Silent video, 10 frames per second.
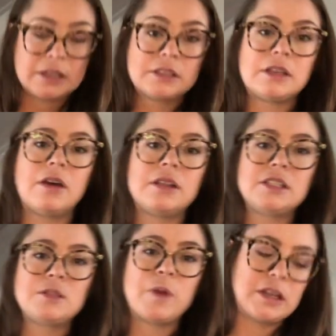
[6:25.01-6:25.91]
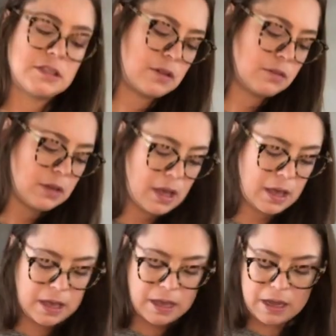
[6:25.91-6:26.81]
So this is prednisone,
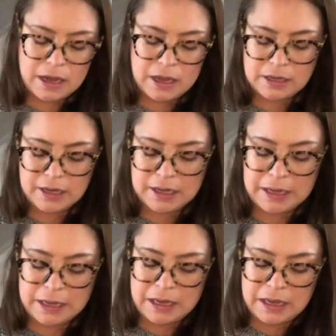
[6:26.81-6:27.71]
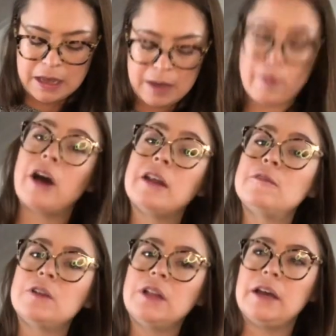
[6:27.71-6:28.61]
and I am on it
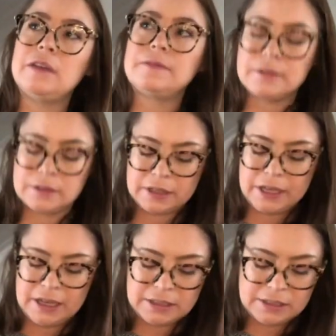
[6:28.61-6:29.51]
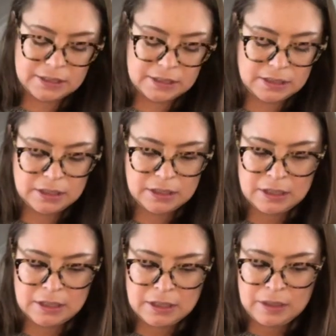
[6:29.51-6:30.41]
for life. It's
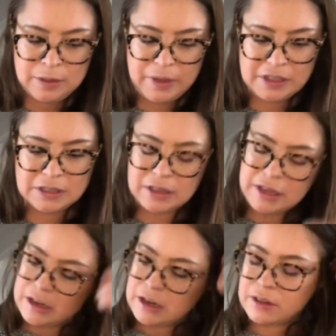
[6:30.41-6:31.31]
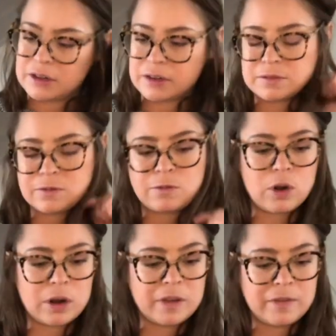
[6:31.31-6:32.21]
basically another
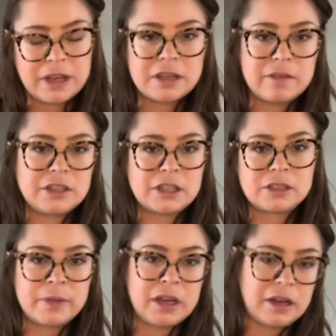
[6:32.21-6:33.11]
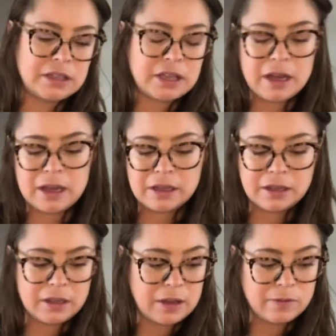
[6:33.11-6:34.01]
form of anti-rejection med,
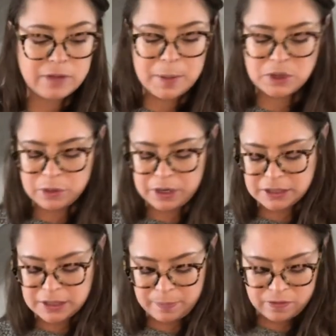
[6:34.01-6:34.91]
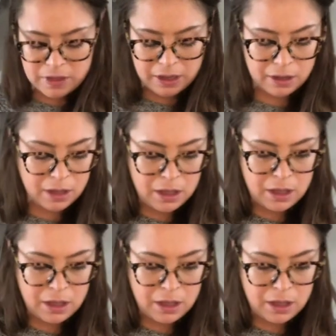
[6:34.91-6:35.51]
anti-inflammatory type of thing.